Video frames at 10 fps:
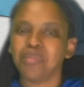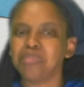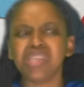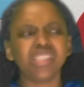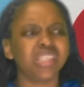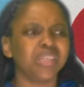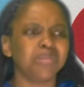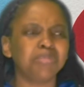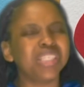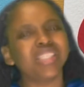Busy,
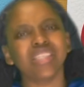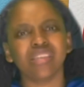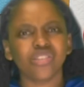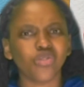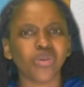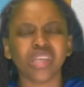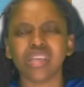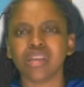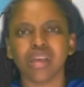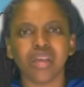
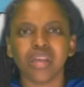talking